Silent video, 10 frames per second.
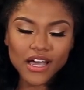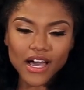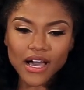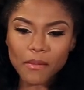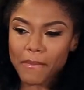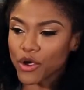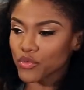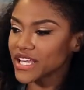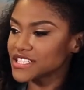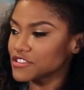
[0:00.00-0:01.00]
My
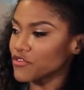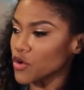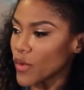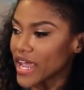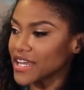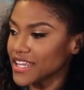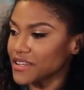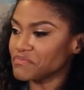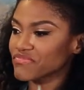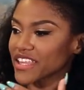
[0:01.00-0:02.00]
reason for
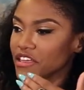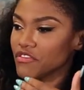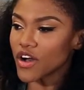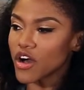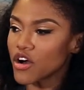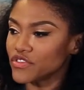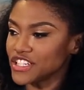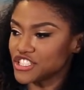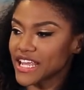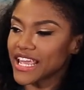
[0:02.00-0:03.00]
waiting evolved and
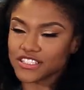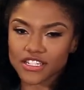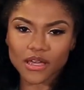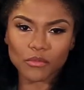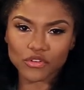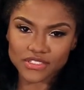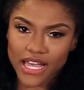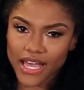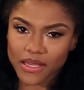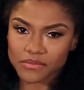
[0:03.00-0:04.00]
changed a number of
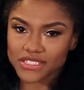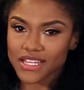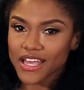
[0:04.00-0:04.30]
times.